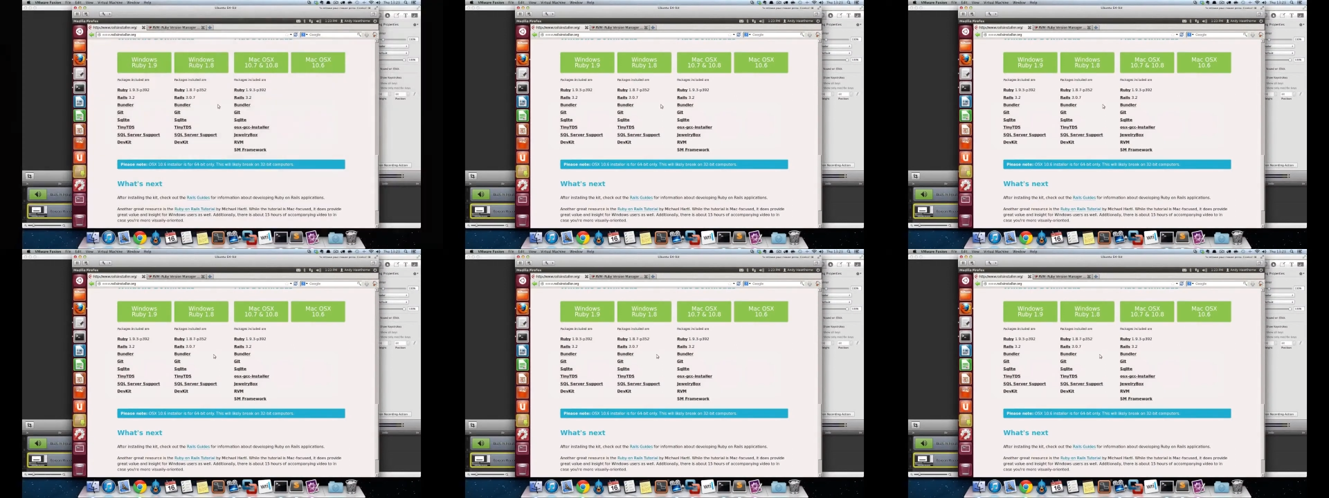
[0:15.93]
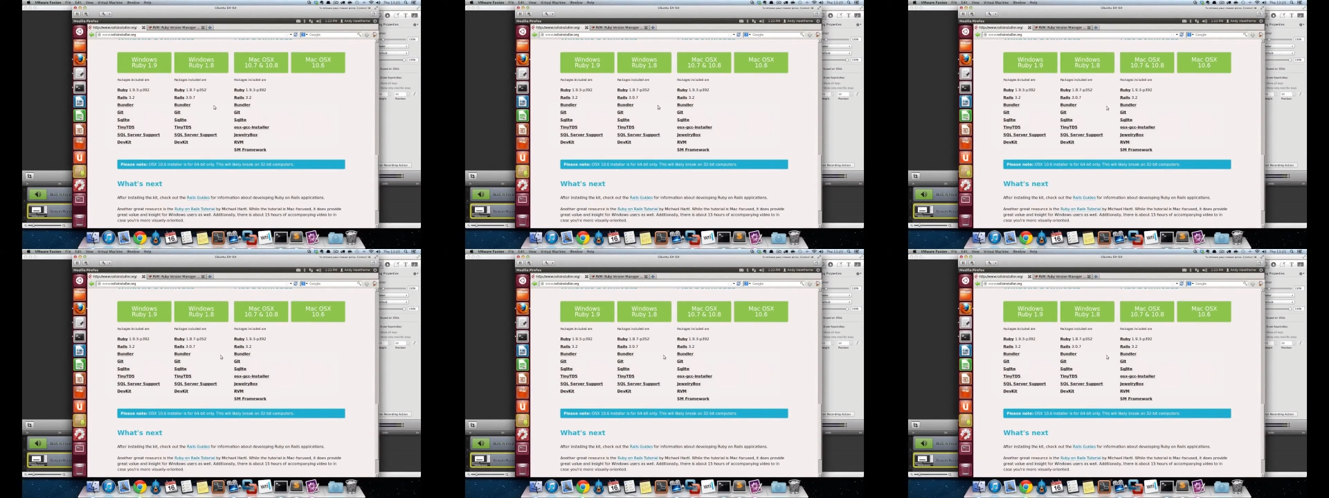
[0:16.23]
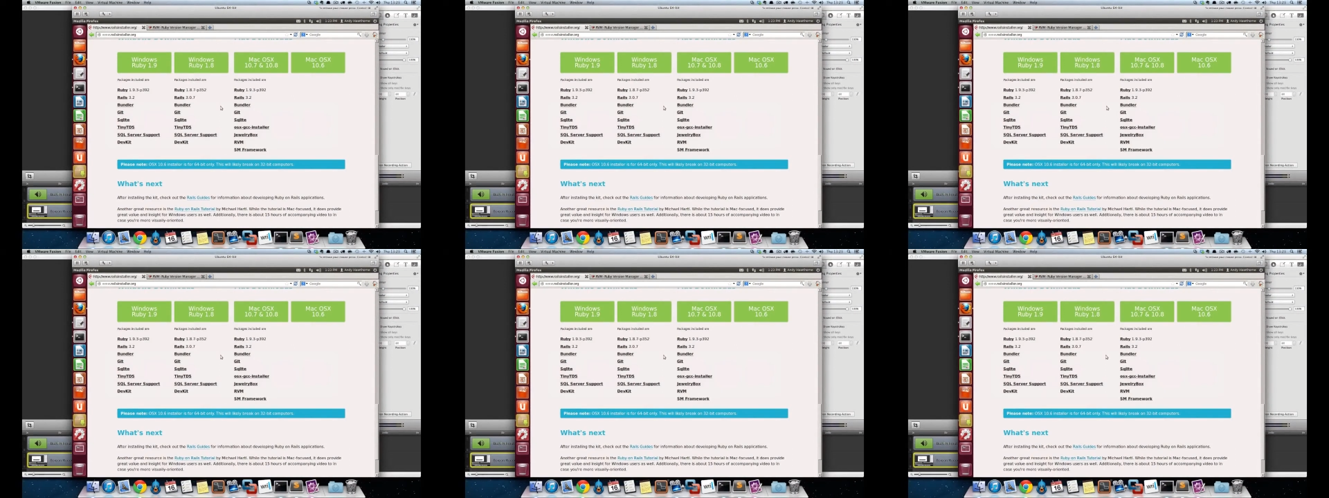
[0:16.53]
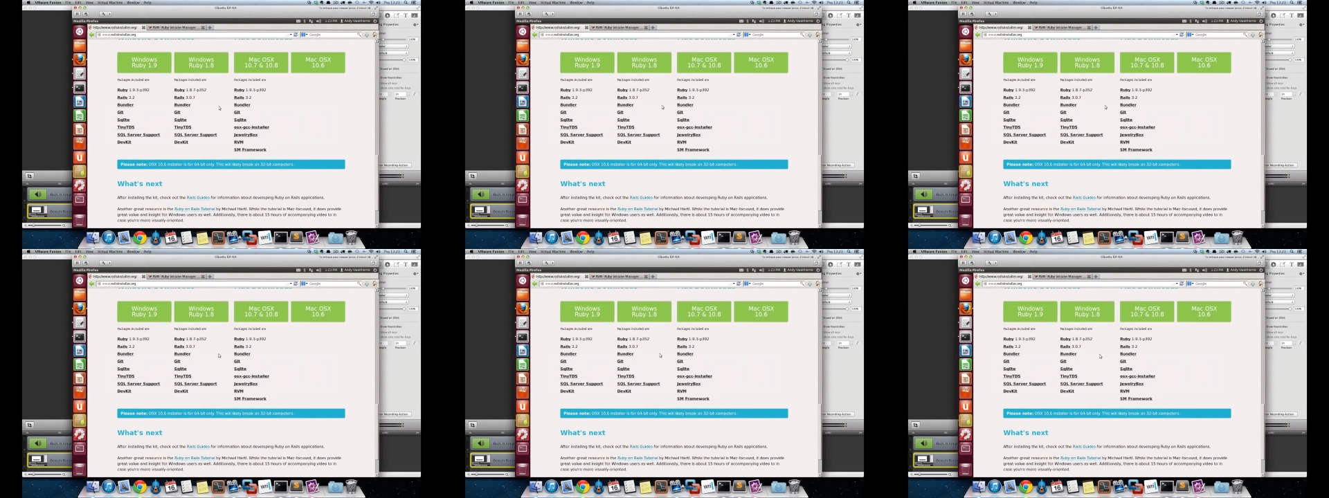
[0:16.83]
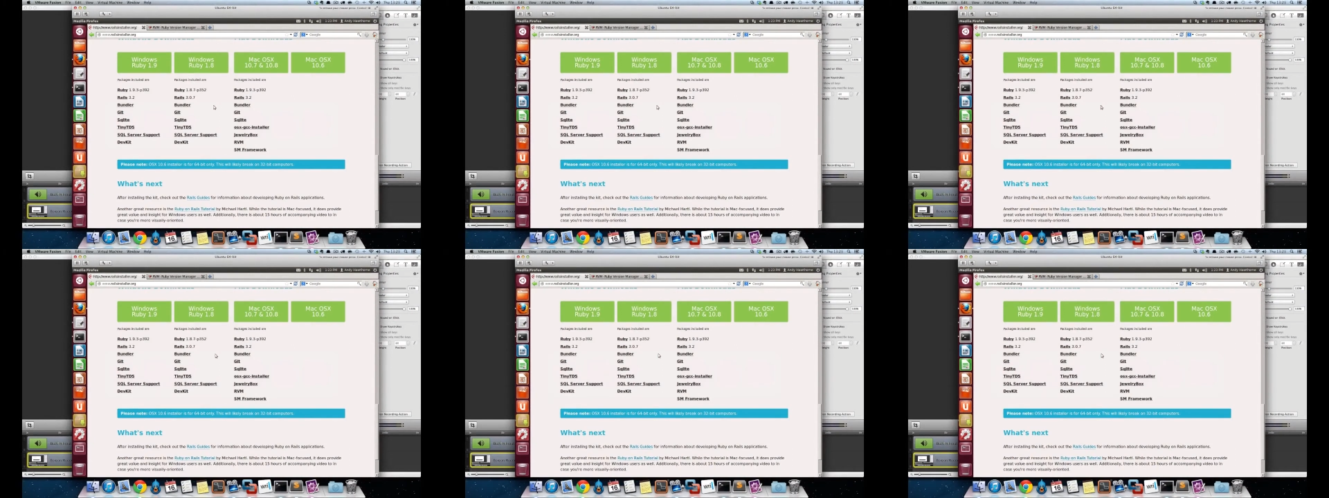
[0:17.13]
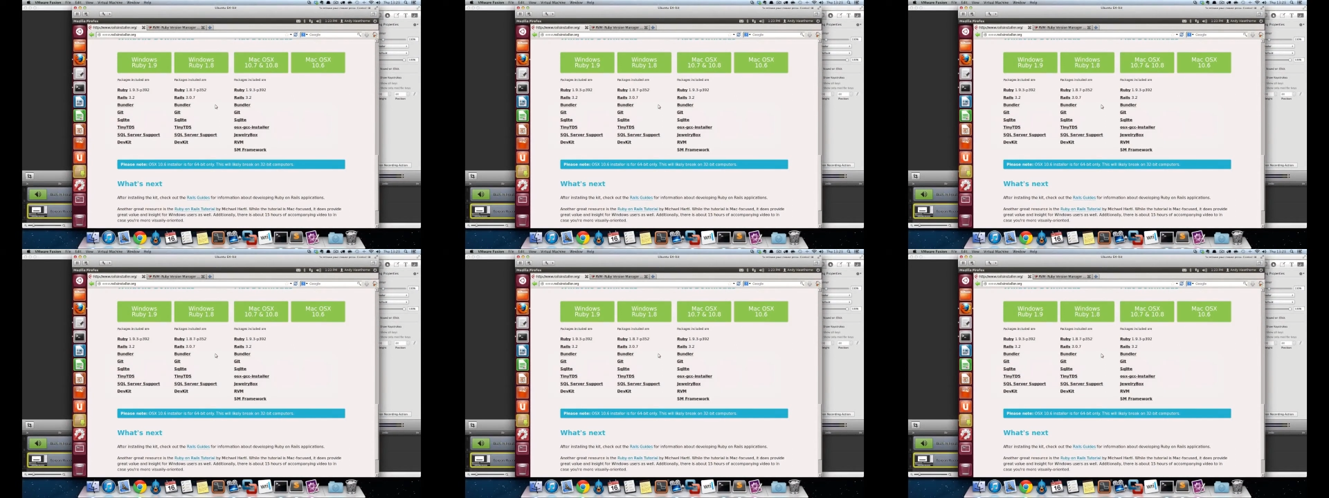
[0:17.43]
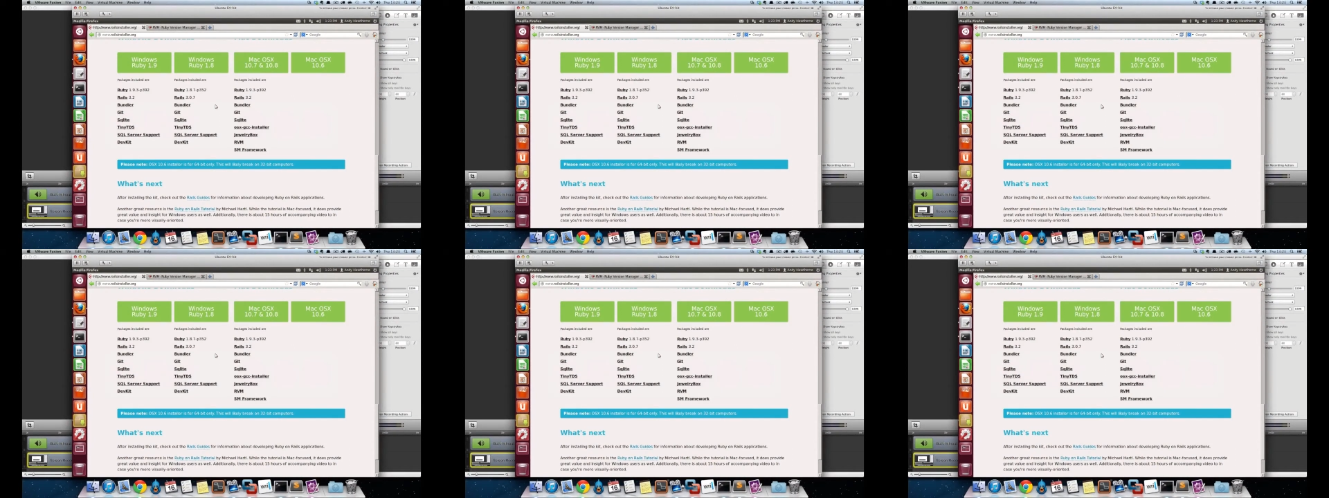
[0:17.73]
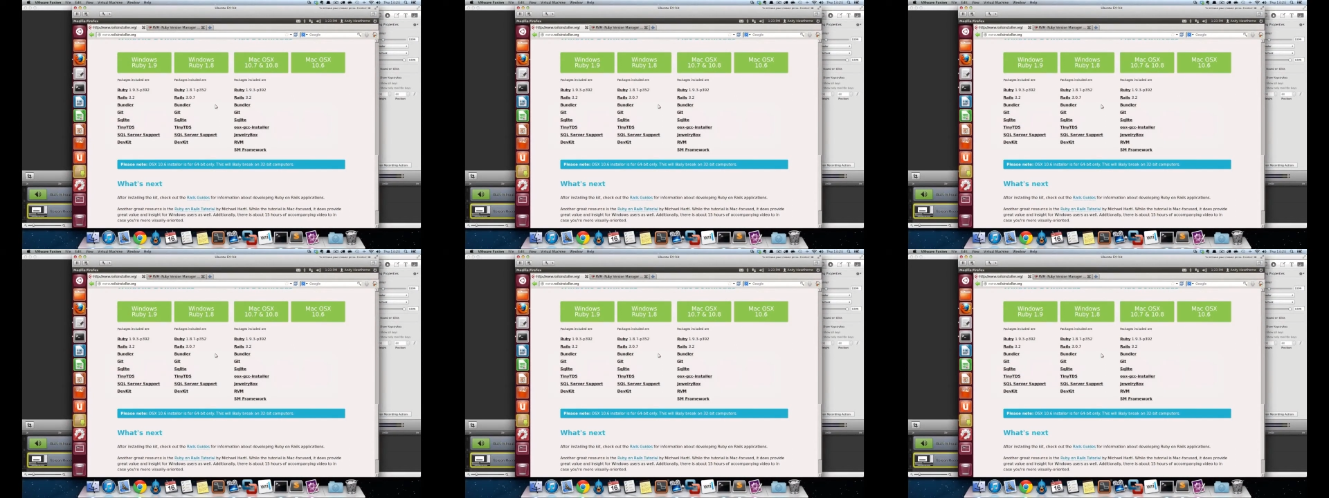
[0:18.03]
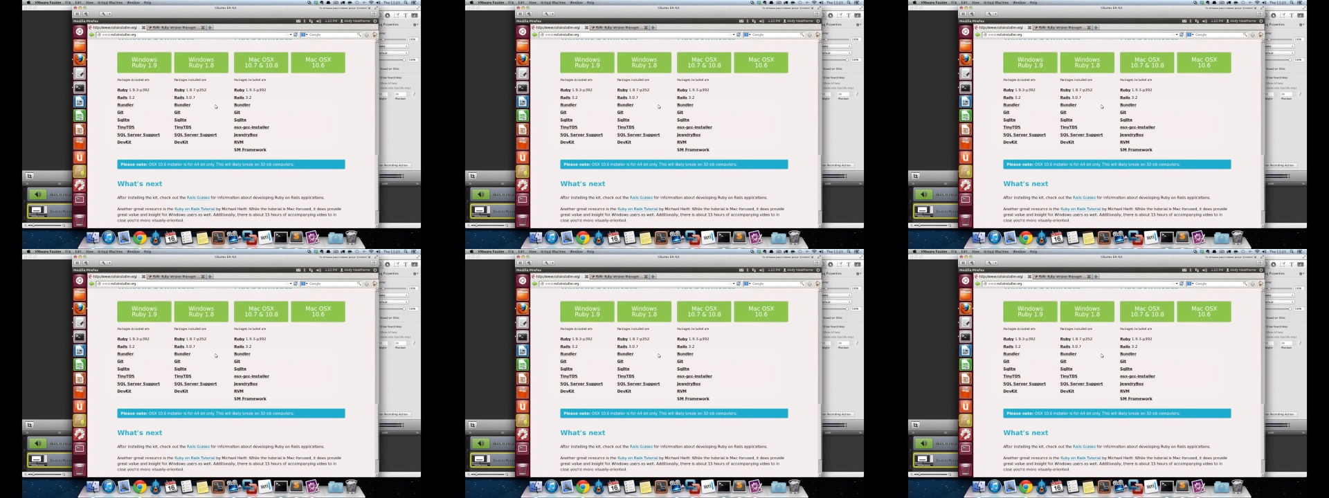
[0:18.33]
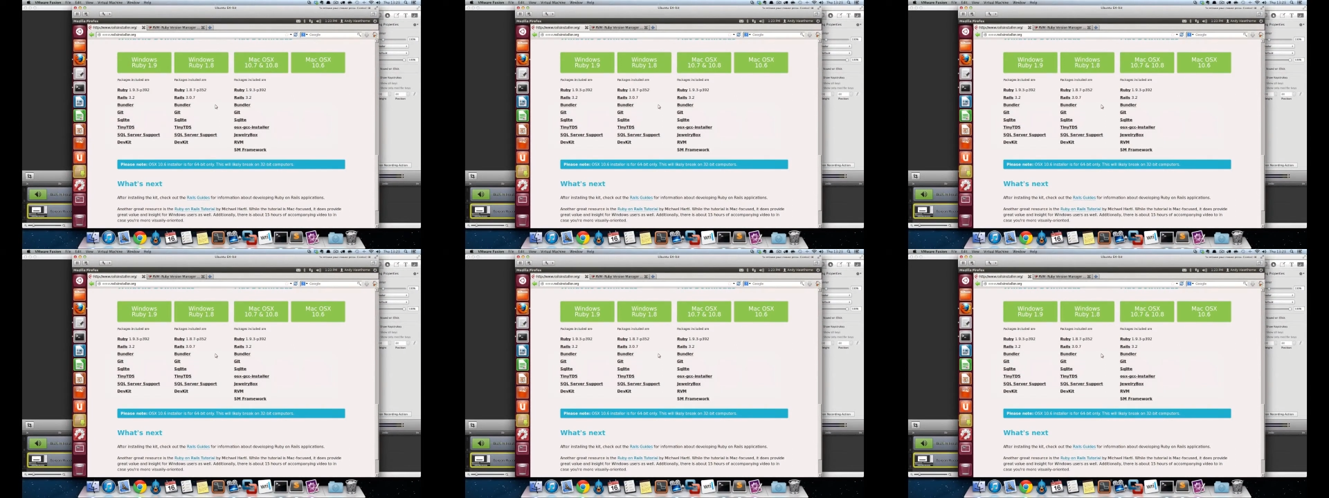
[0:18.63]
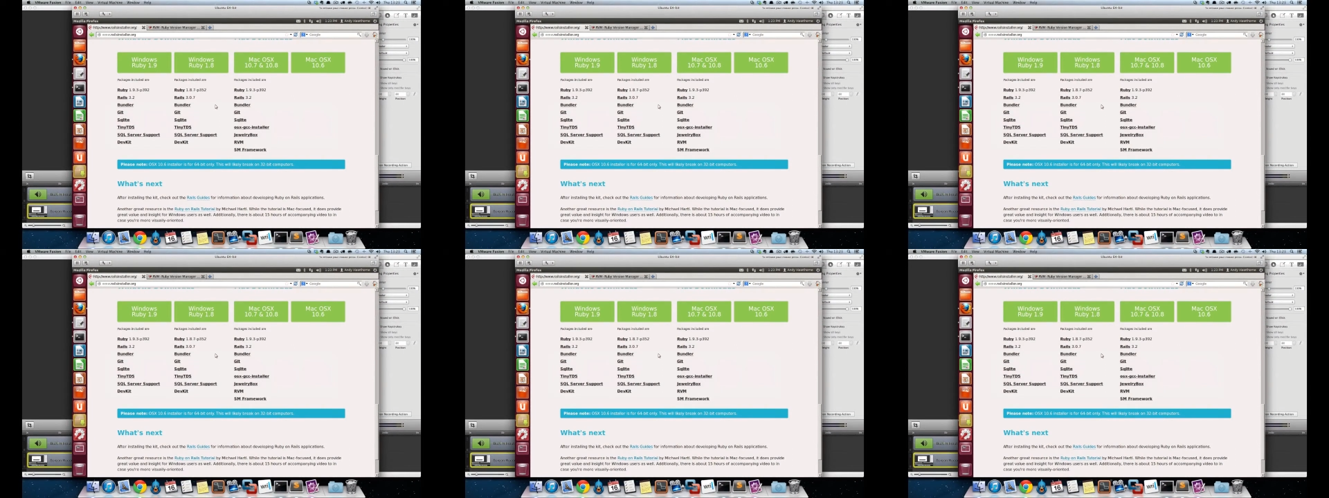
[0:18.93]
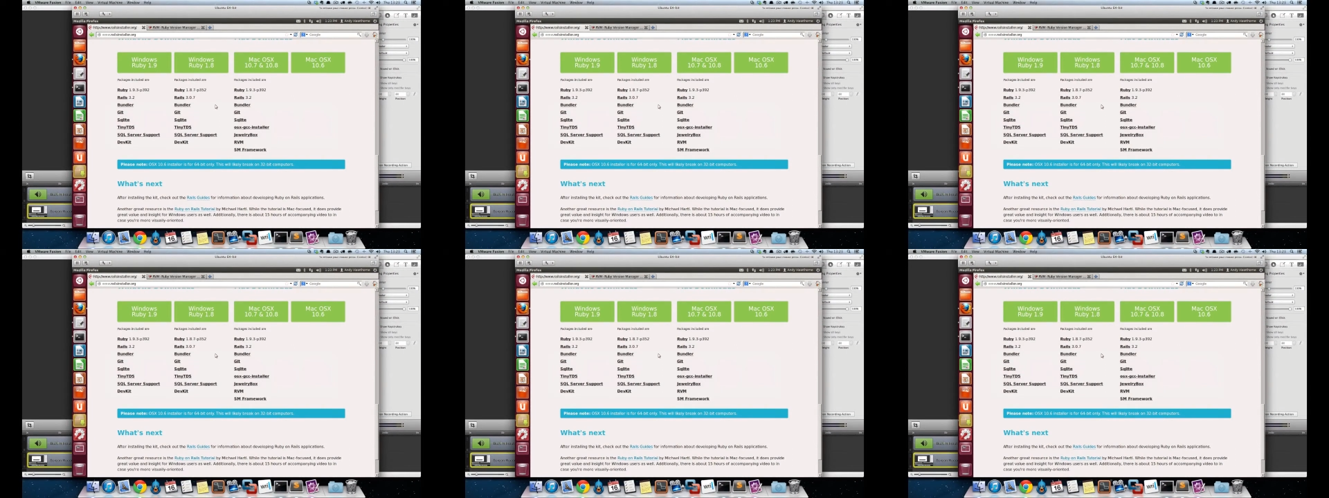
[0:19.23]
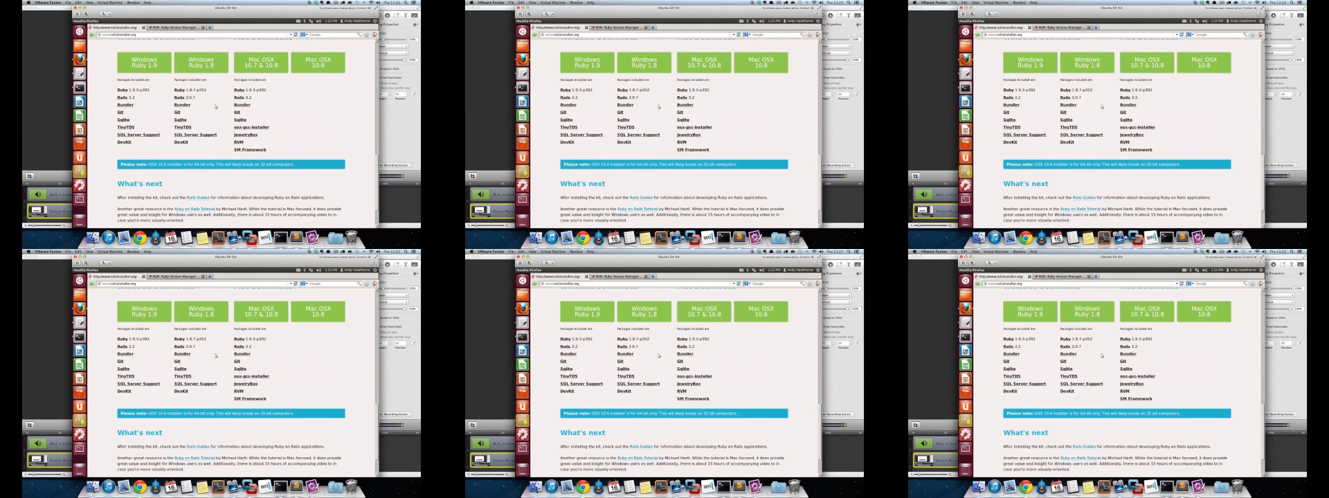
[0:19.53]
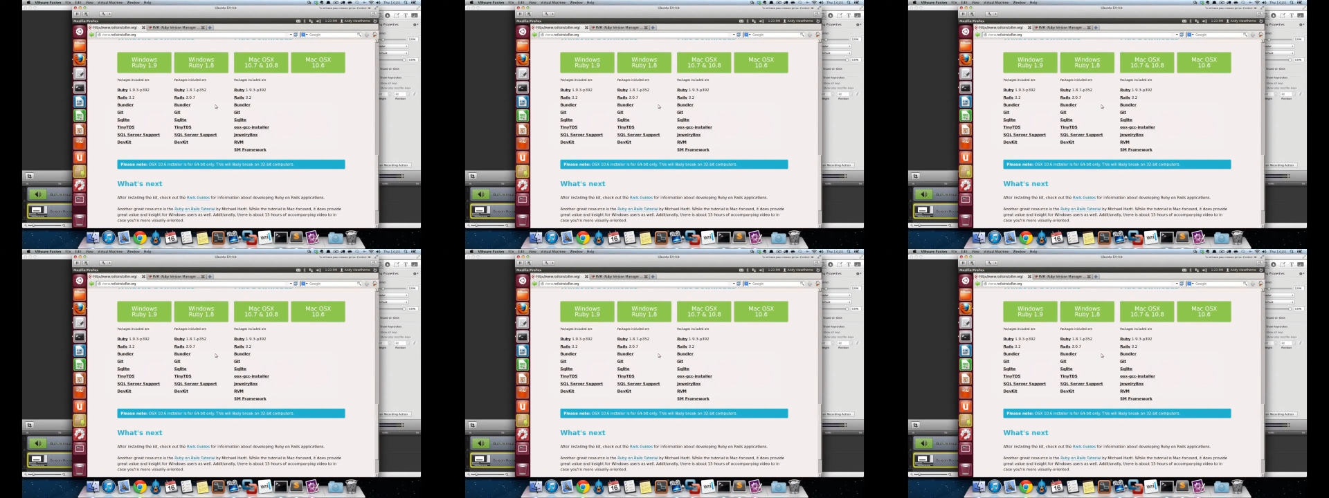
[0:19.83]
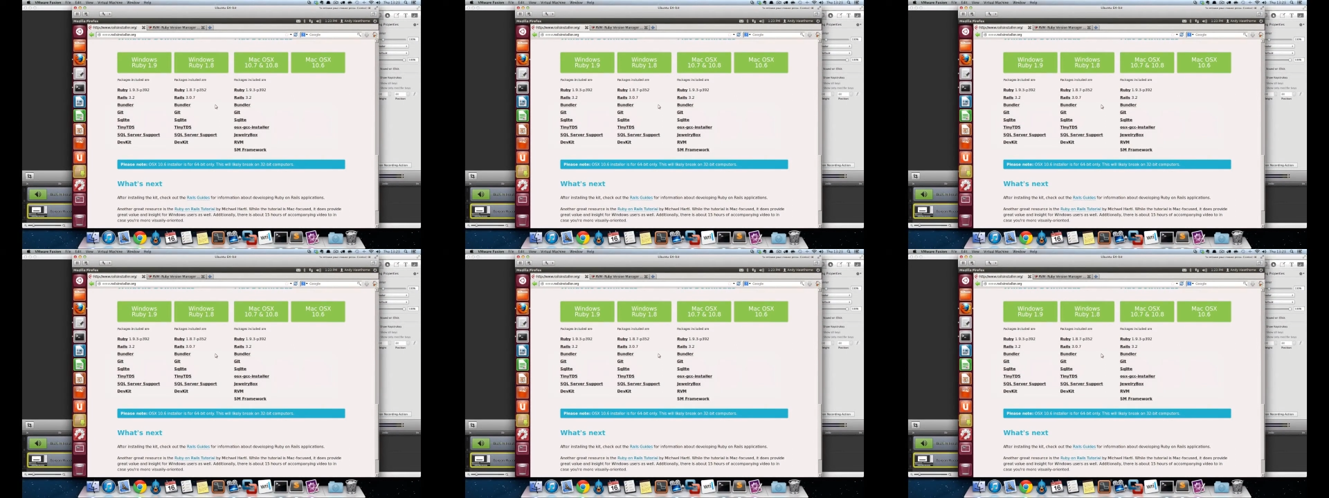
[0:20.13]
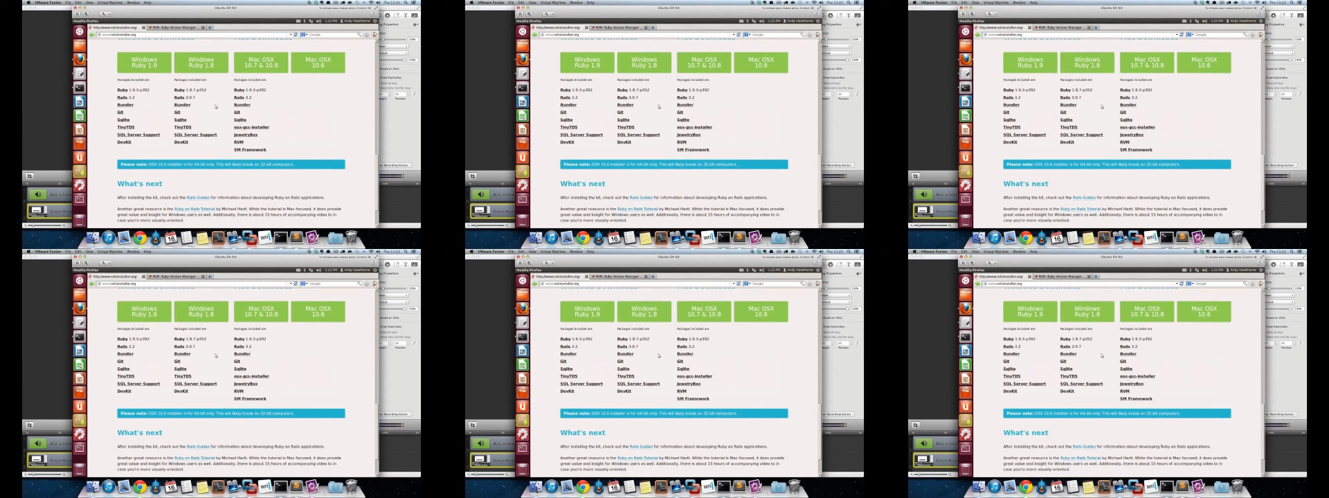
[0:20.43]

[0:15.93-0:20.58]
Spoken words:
[unreadable: no face in view]